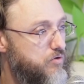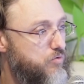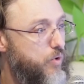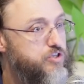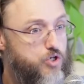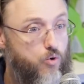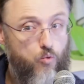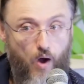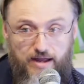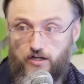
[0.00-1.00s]
We too
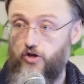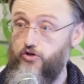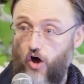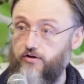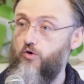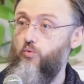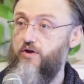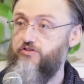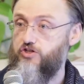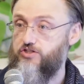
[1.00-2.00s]
await, not
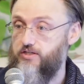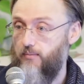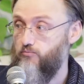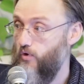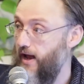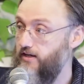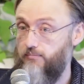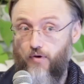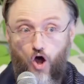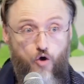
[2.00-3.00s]
with just some
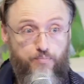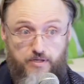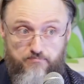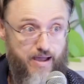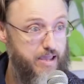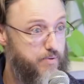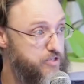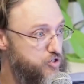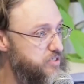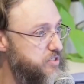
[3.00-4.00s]
random hope that maybe
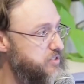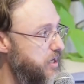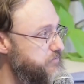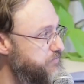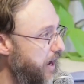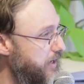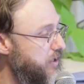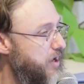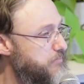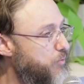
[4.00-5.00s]
Jesus comes back,
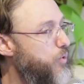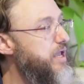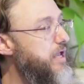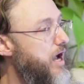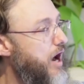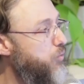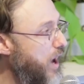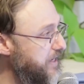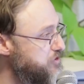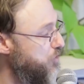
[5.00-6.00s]
but we
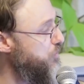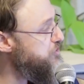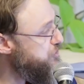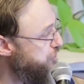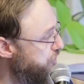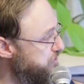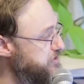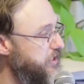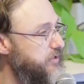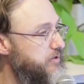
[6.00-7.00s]
await with
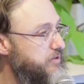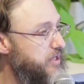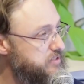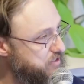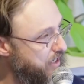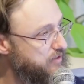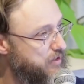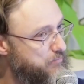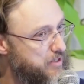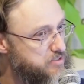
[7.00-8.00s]
certainty that his
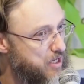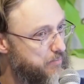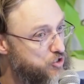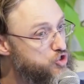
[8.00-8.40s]
kingdom is coming.